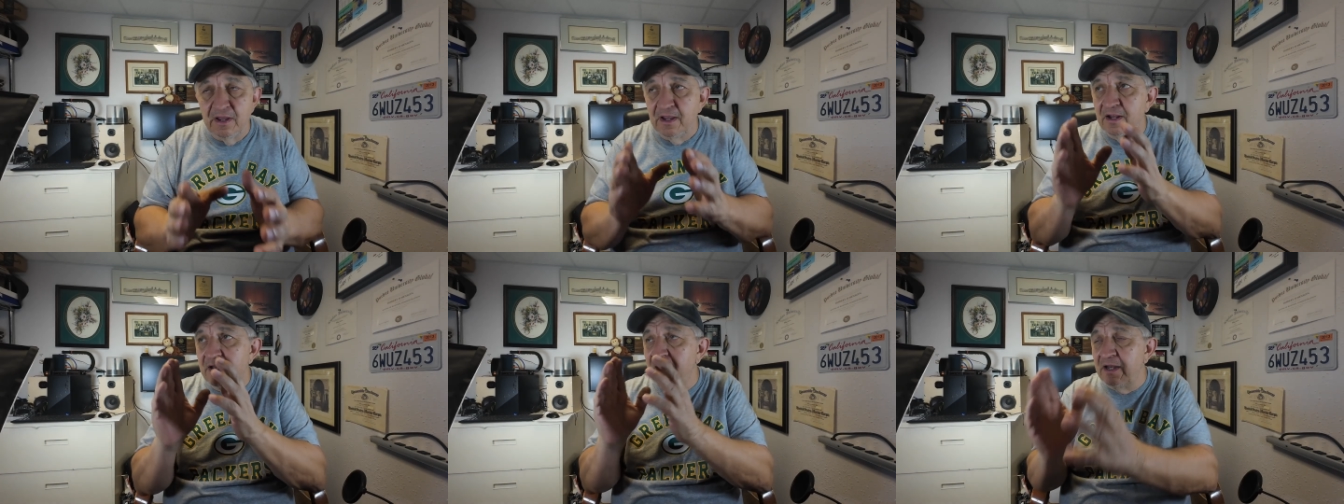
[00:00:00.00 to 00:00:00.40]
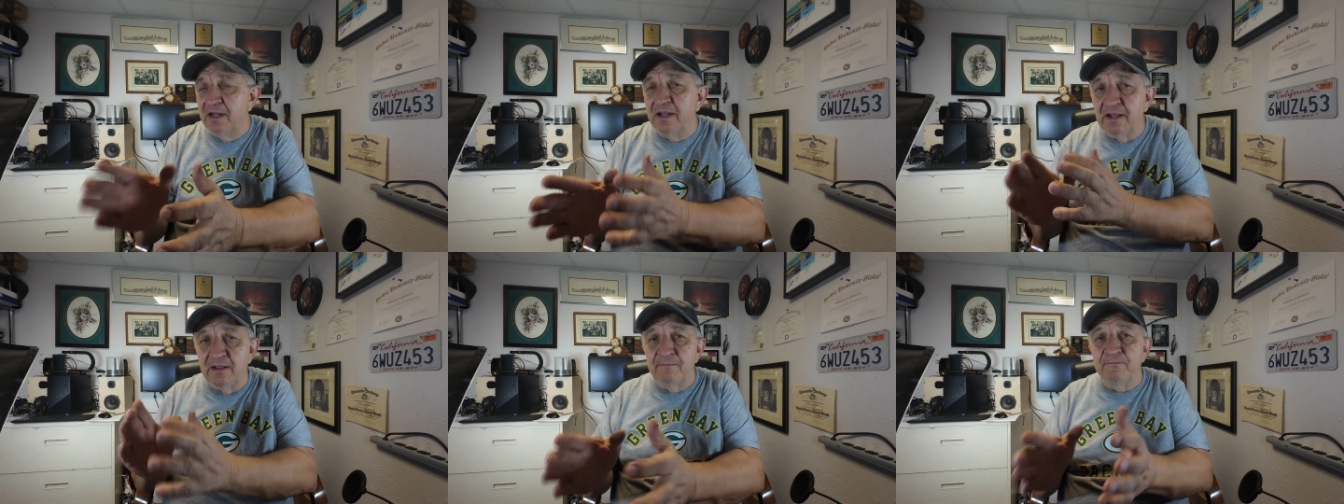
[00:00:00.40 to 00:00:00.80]
in
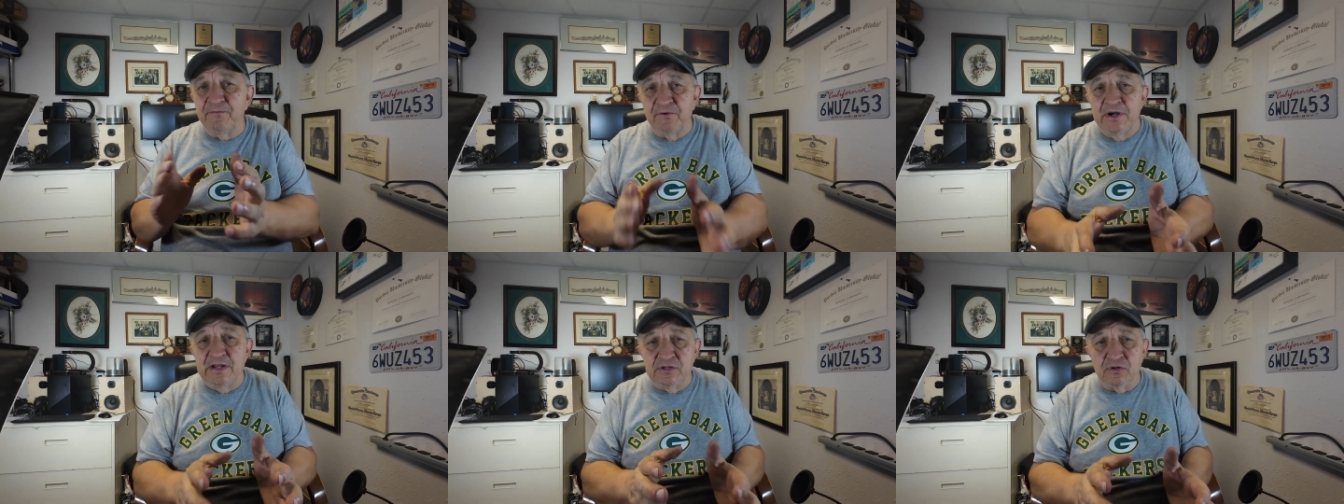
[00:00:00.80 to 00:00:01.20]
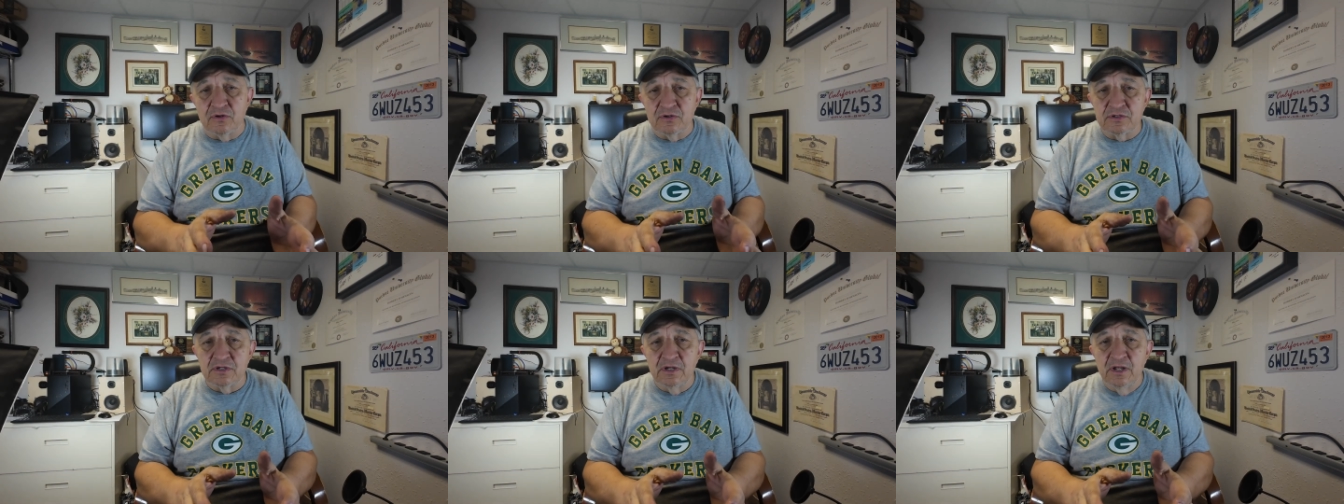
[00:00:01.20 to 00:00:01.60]
any of them
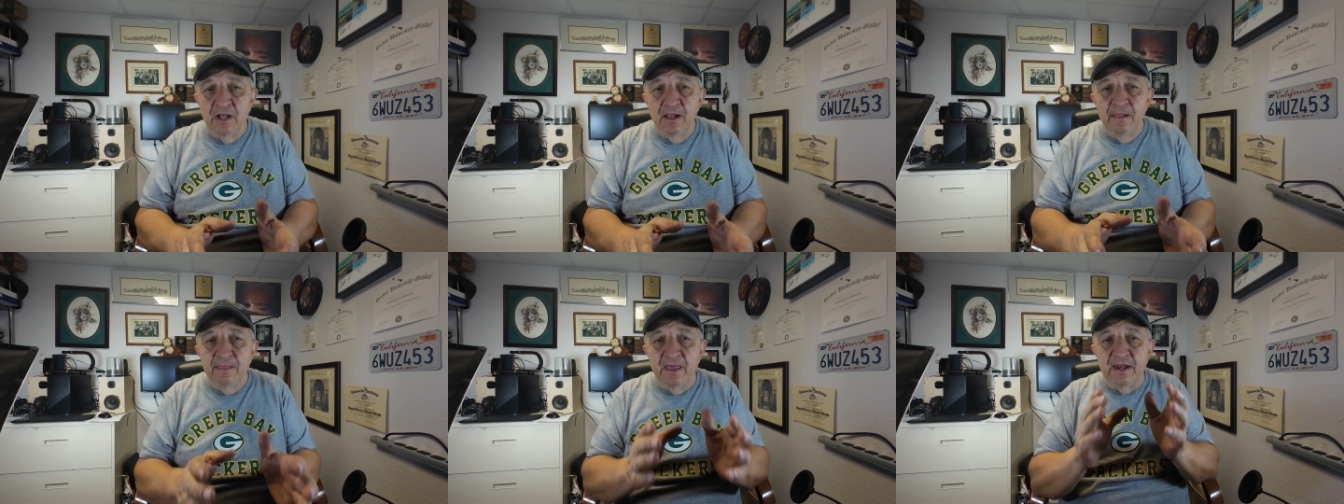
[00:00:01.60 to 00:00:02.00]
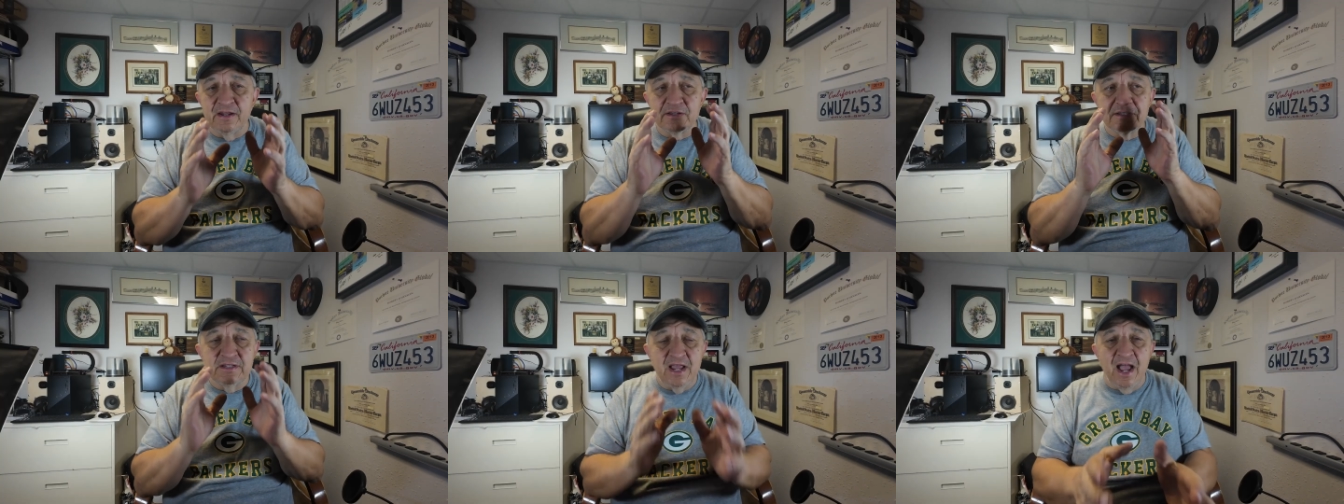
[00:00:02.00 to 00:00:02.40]
freezers, that
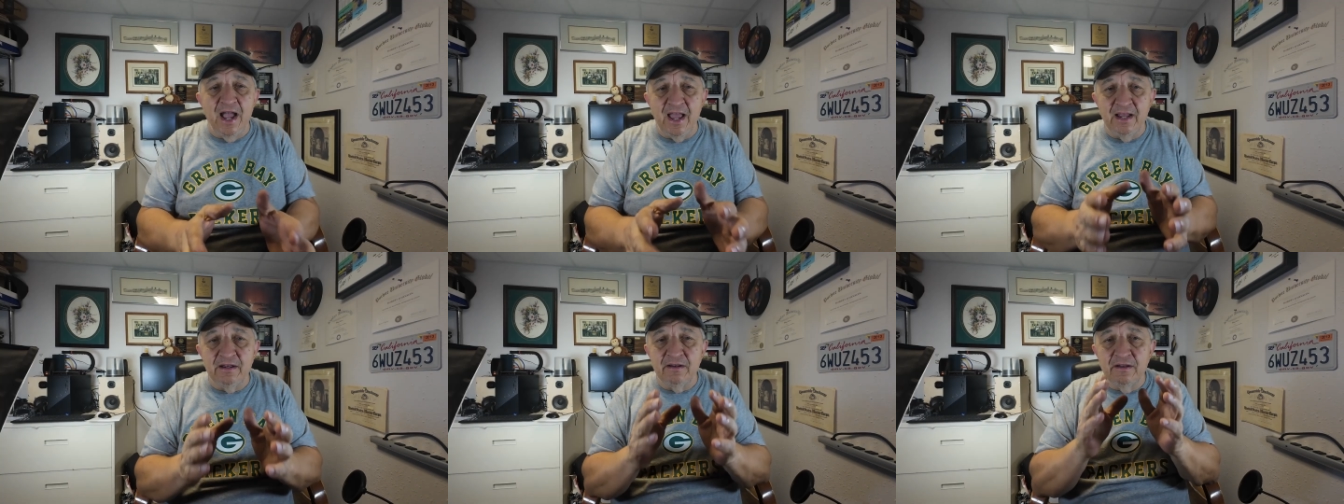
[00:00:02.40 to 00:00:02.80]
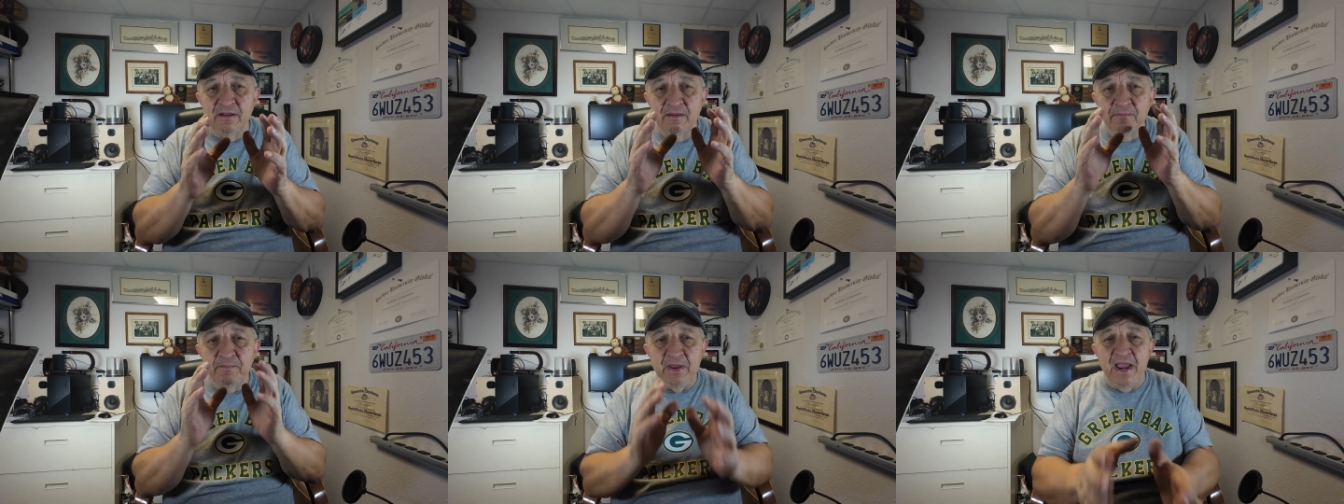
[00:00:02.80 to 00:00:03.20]
is not
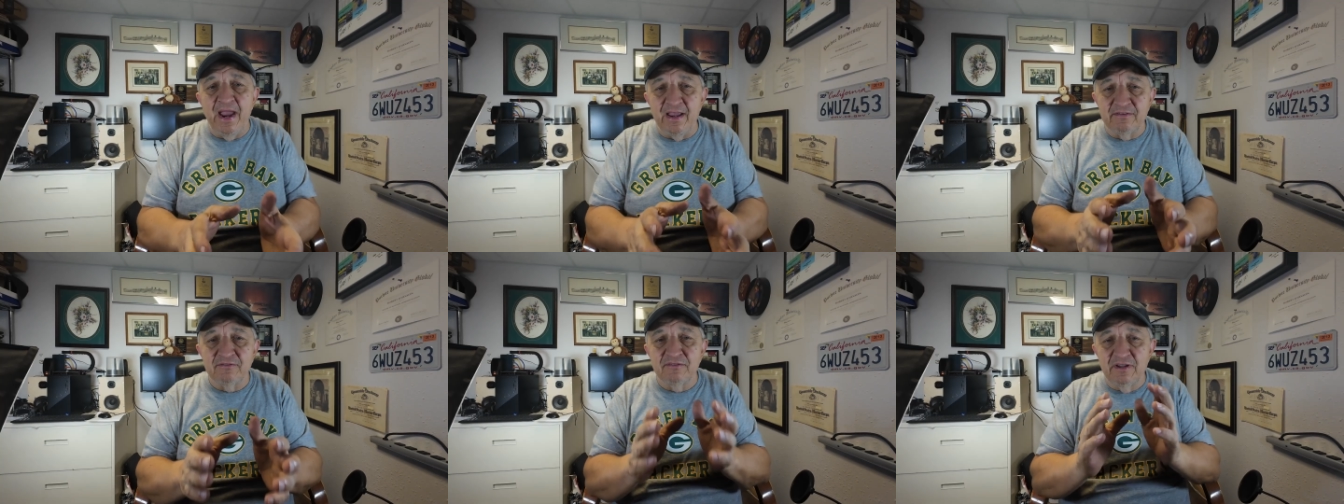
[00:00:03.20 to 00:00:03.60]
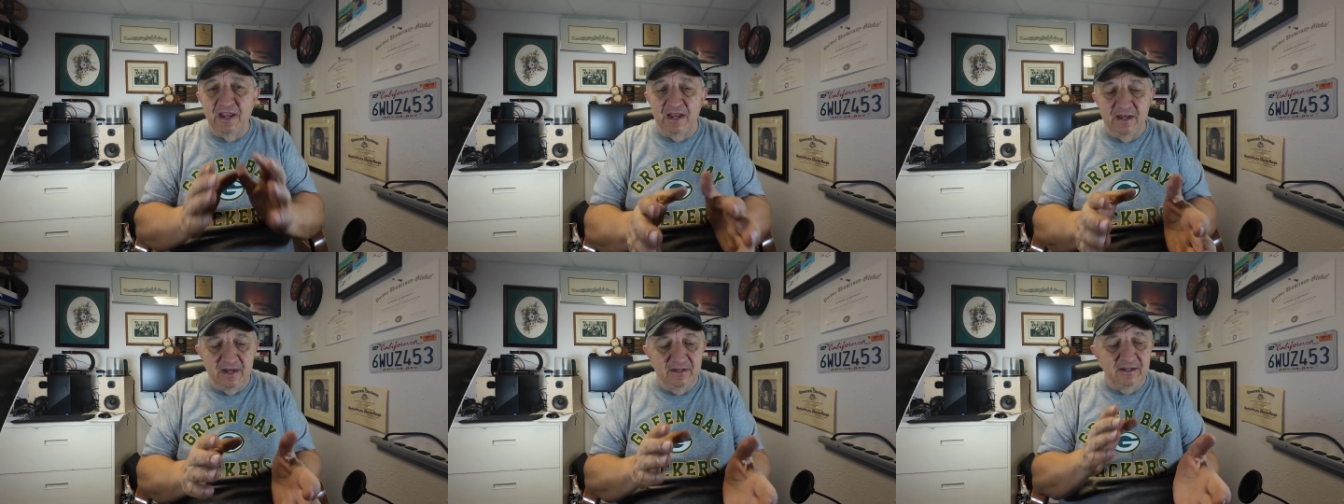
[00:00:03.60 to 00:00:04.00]
past date.